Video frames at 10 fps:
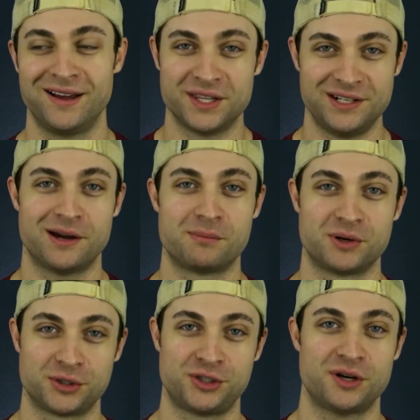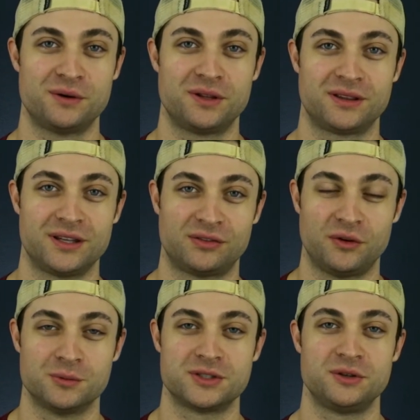The numbers show that this
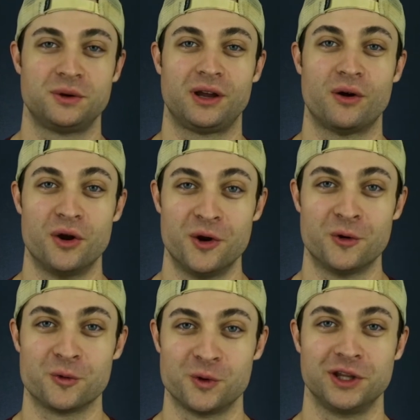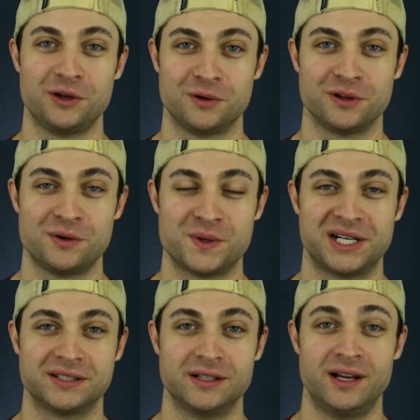film is doing really, really
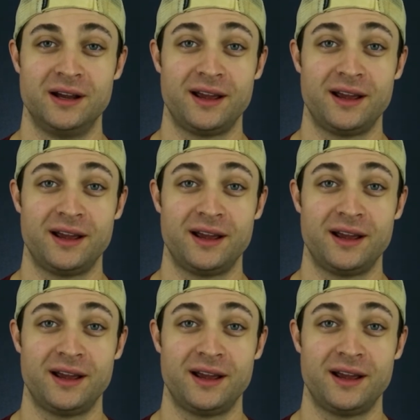well,